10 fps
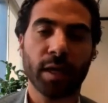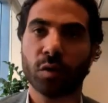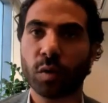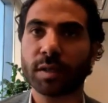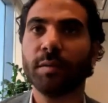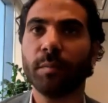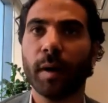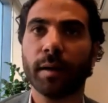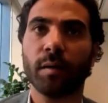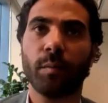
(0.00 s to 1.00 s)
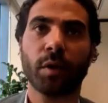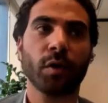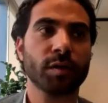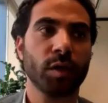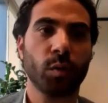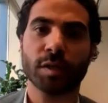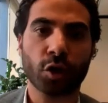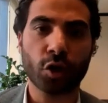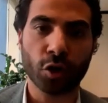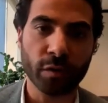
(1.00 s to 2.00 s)
It was impacted because there was a
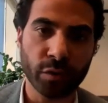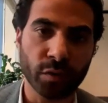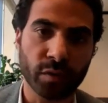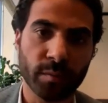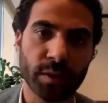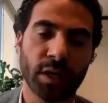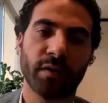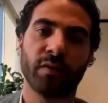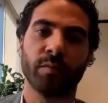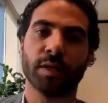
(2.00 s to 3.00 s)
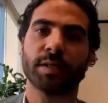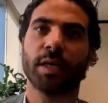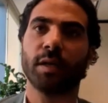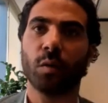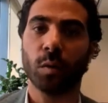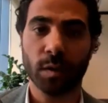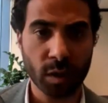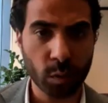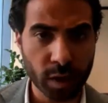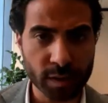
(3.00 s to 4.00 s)
curfew from the governments and
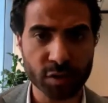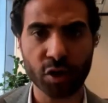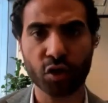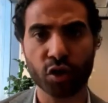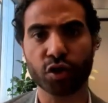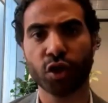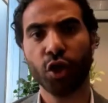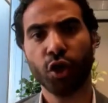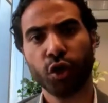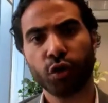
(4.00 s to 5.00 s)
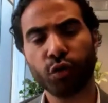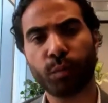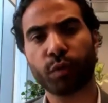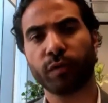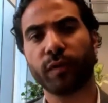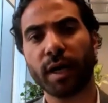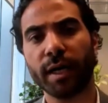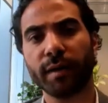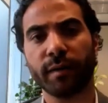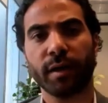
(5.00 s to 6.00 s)
there were restrictions to
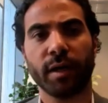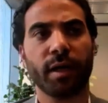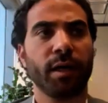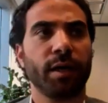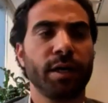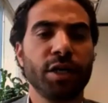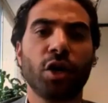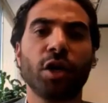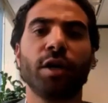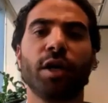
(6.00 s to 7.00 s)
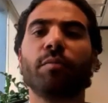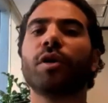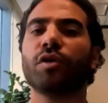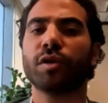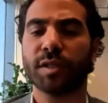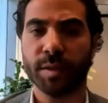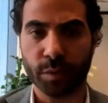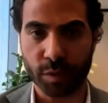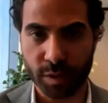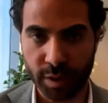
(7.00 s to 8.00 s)
provide non-emergency
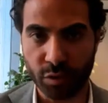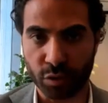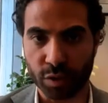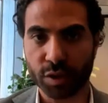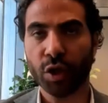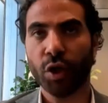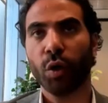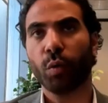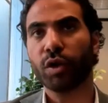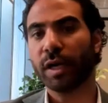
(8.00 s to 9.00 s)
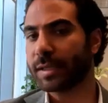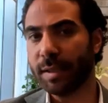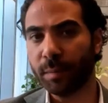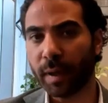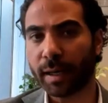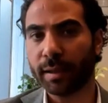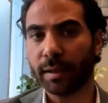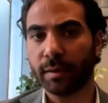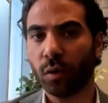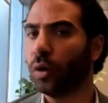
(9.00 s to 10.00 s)
procedures, which has
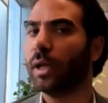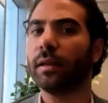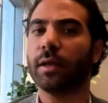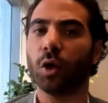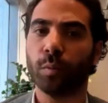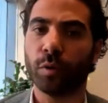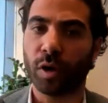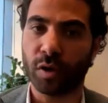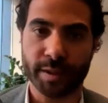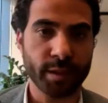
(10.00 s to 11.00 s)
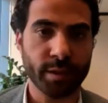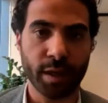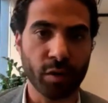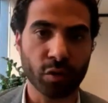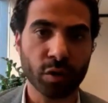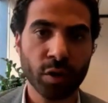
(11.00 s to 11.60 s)
impacted all healthcare operations in the region.